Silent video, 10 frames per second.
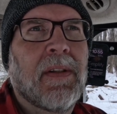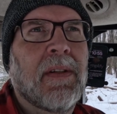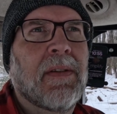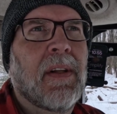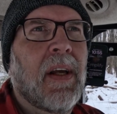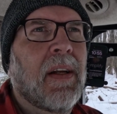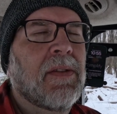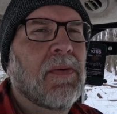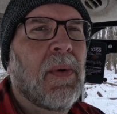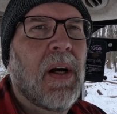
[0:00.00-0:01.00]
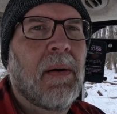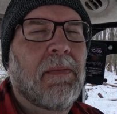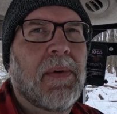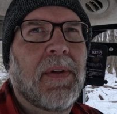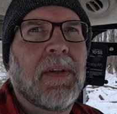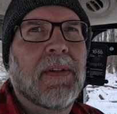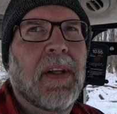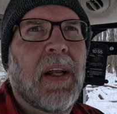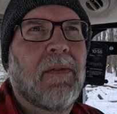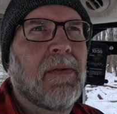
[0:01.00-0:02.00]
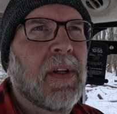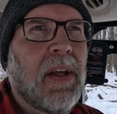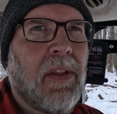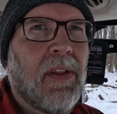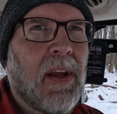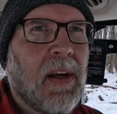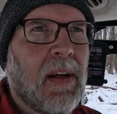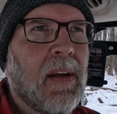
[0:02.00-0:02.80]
There's a lot of swamp, there's a lot of really thick